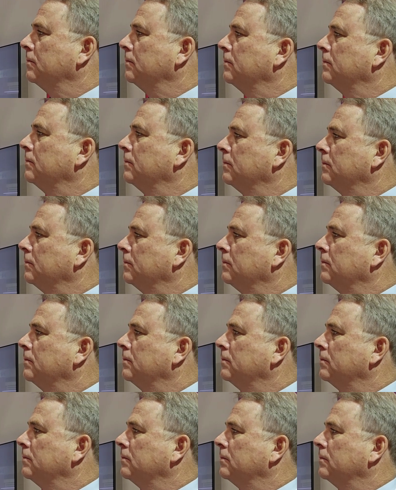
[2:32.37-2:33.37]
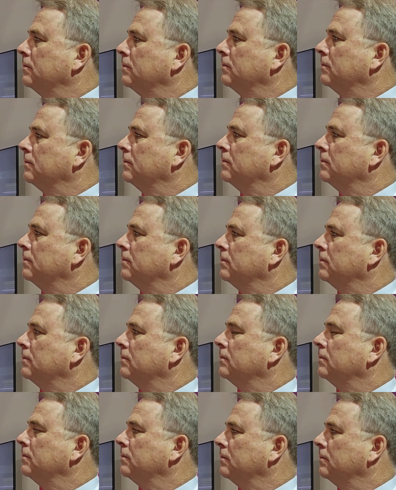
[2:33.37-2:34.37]

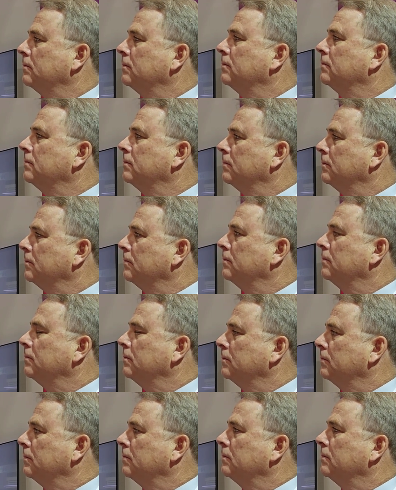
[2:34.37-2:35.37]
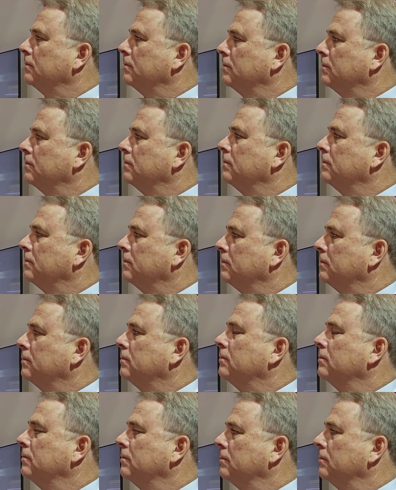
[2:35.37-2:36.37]

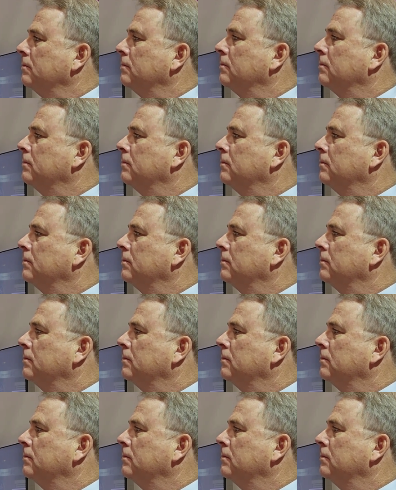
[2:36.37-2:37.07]
No words are spoken by the person on screen.